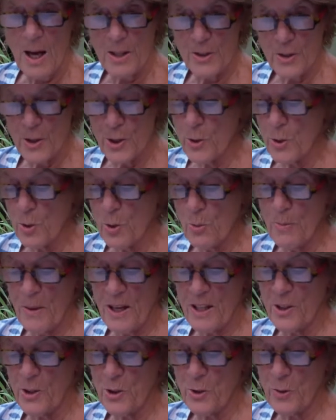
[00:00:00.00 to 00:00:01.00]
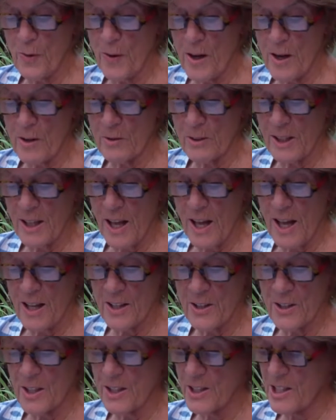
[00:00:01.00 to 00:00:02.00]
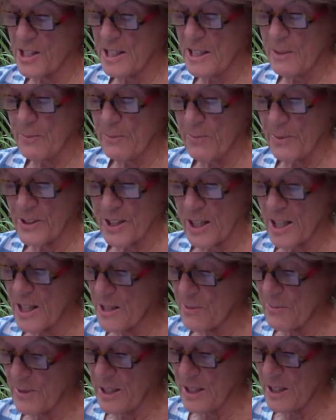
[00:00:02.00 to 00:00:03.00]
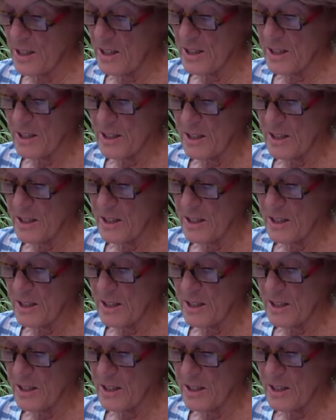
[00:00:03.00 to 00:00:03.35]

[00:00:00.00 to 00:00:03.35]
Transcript: And you, my newfound land, asleep beside me.